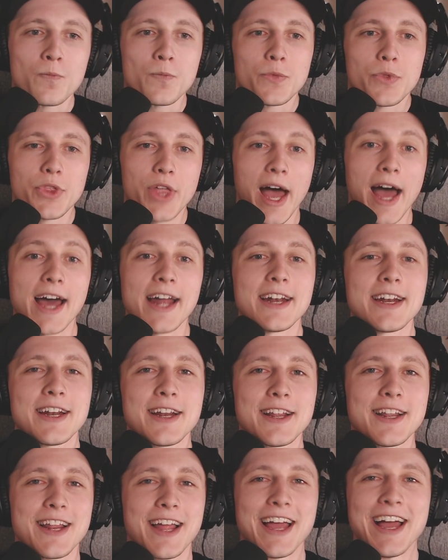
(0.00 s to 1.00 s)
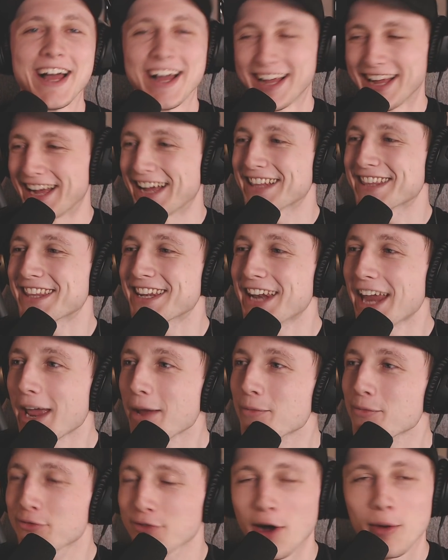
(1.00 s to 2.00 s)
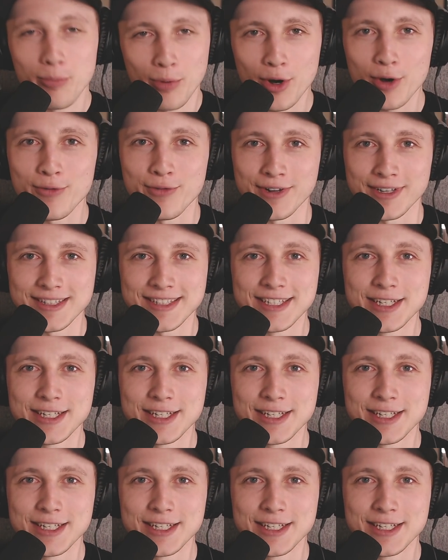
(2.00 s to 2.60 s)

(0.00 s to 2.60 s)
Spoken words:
That the name felt perfect.